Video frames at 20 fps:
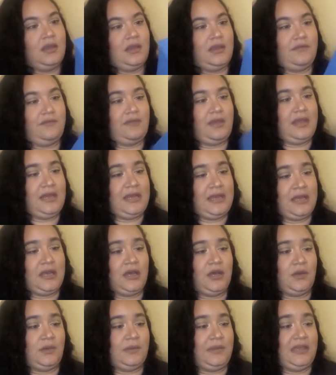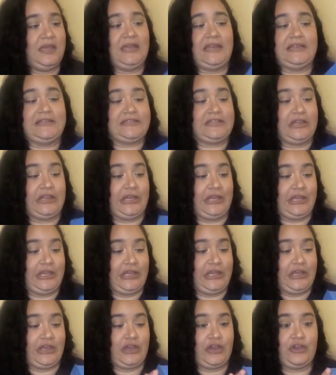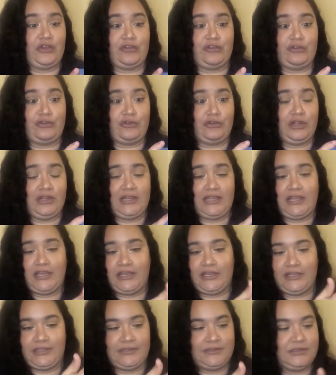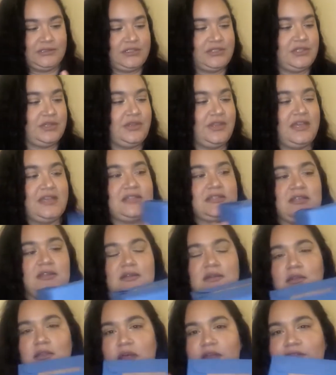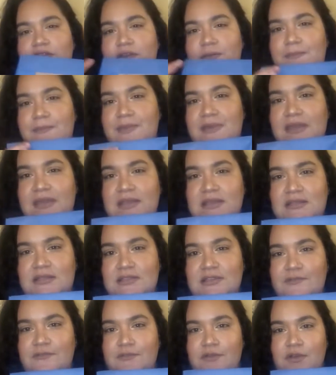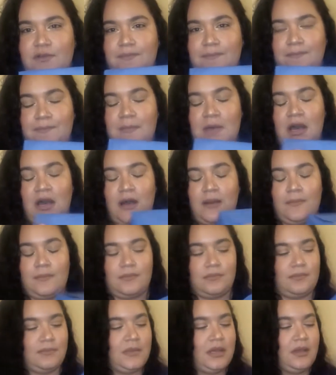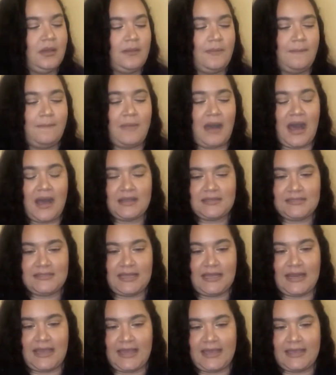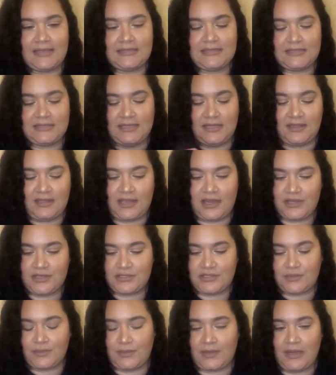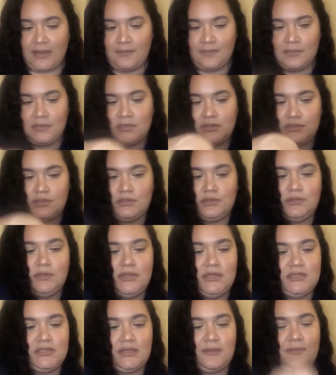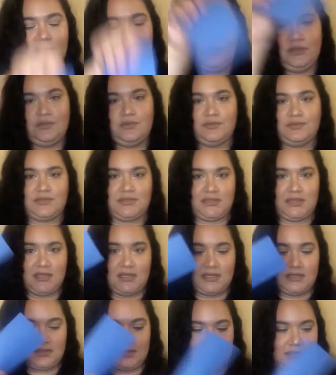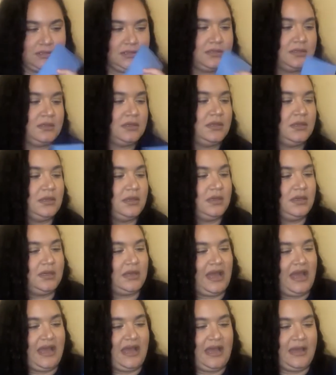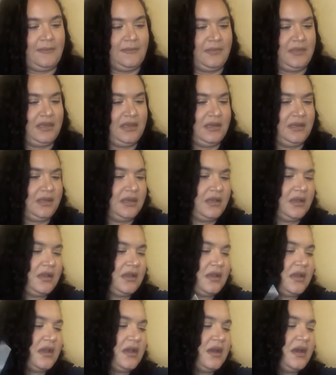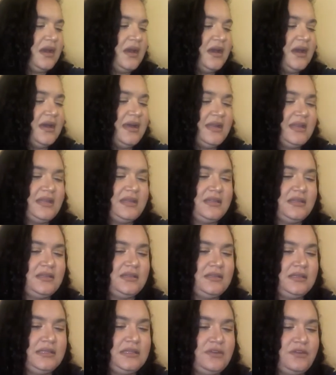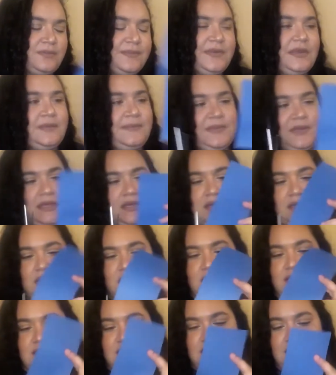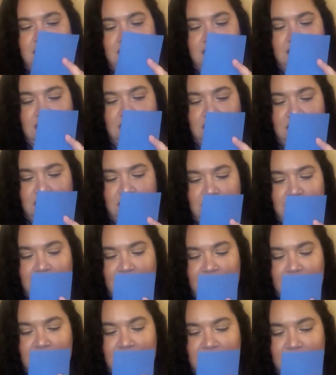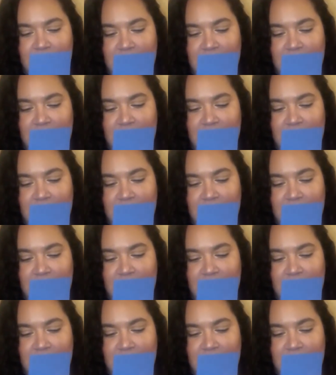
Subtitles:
And right now, it is looking really good. So there's another piece of box that I can see there. So what I'm gonna do is I'm gonna use this. I'm gonna cut it a little bit because it doesn't need to be this